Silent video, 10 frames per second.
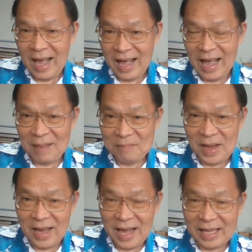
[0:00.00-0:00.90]
I'm
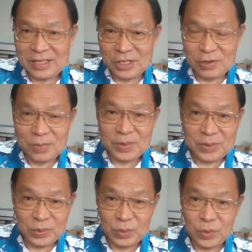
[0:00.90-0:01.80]

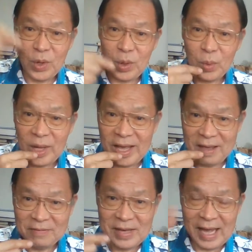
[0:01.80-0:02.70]
answerable to God.
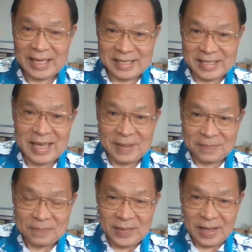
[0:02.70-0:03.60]
Whatever I say,
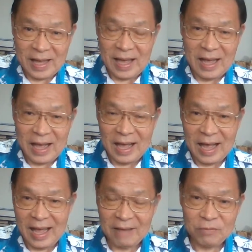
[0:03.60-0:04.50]
I
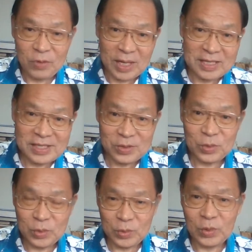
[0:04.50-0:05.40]
have to answer
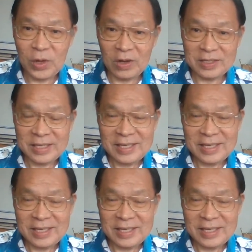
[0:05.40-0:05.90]
to God.